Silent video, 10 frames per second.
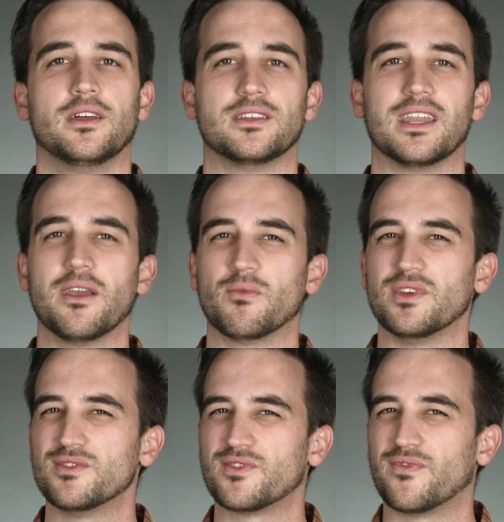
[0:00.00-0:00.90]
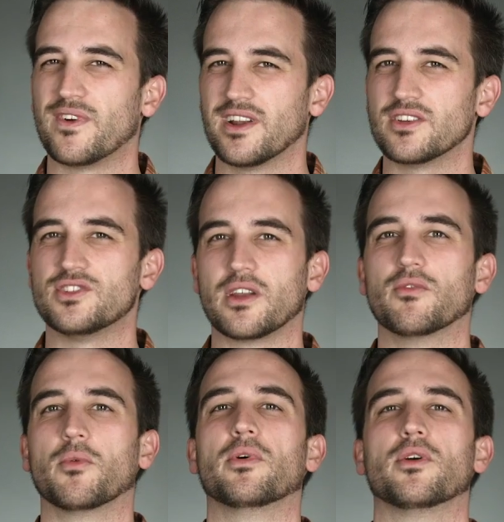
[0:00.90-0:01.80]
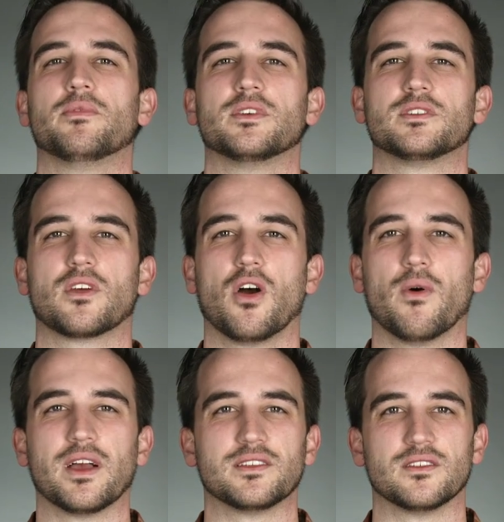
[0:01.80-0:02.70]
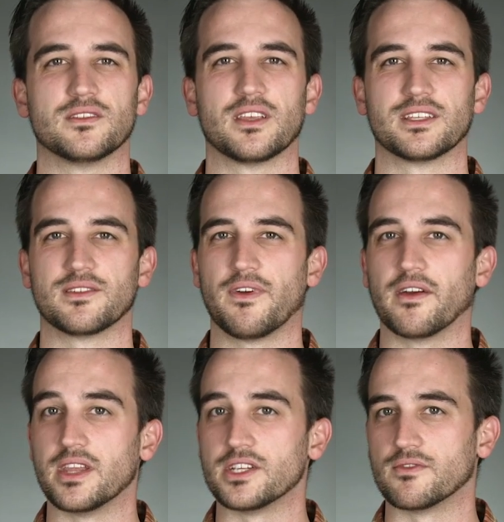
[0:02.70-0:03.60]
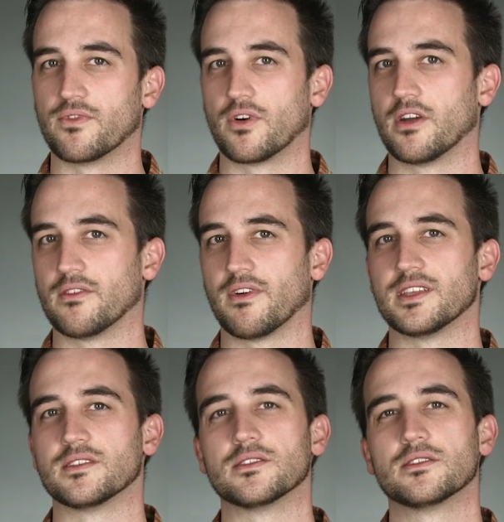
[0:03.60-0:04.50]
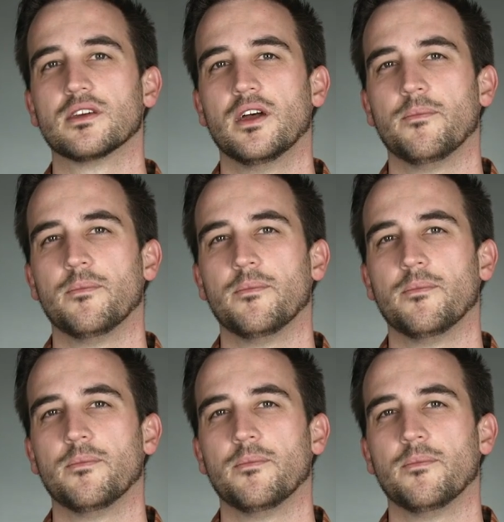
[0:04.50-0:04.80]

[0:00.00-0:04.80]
Today, we use fairly general-purpose O Ss as a foundation for our devices,